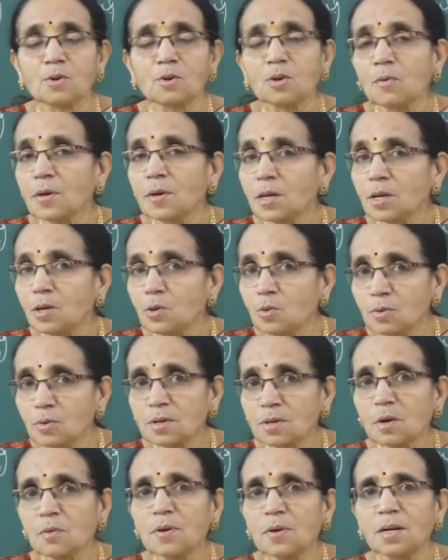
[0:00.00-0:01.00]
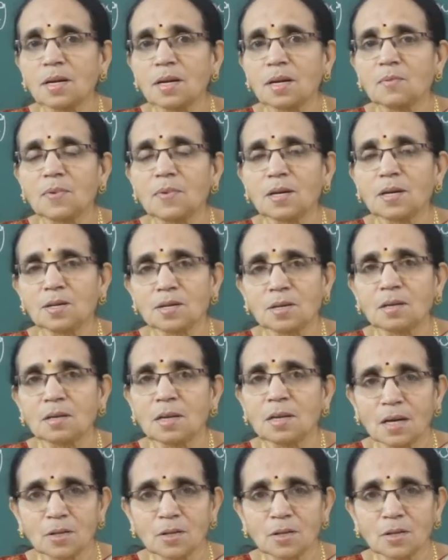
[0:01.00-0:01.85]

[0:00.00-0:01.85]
So, when I use the word equation,